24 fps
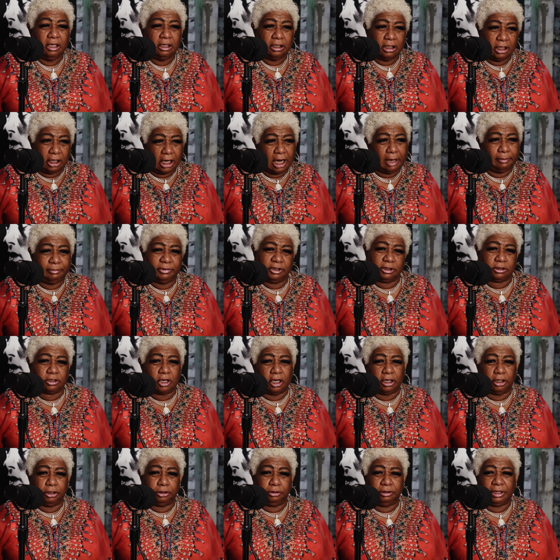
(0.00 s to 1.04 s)
then I'm just
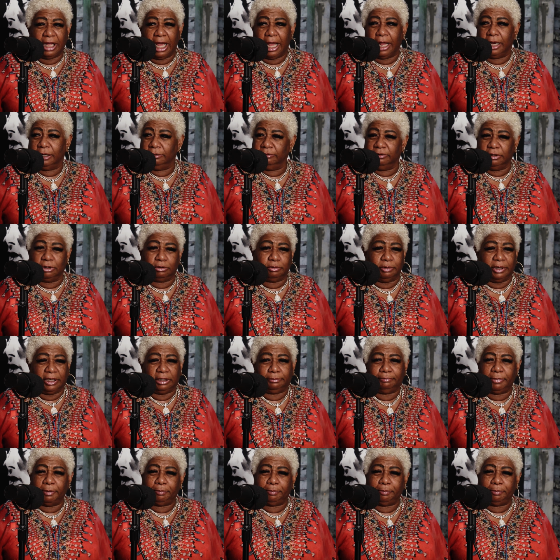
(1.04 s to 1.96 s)
gonna do that real quick.